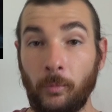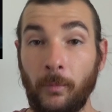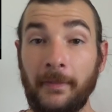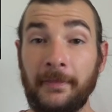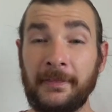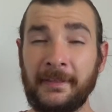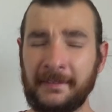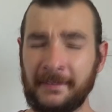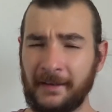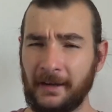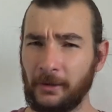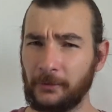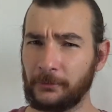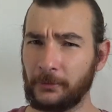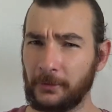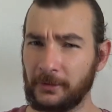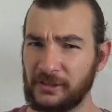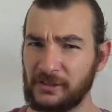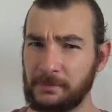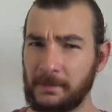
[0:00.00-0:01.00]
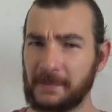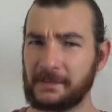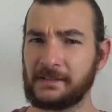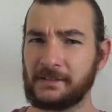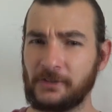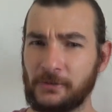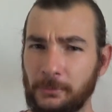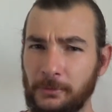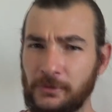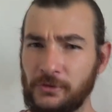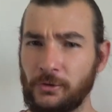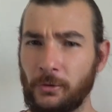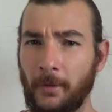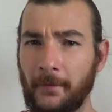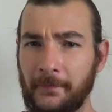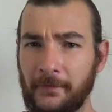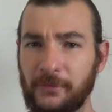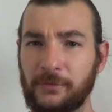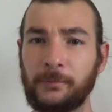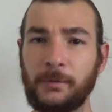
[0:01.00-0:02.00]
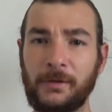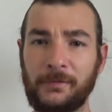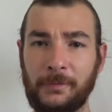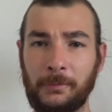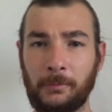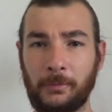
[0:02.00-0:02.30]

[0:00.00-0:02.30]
One thing that I was not expecting to enjoy in this movie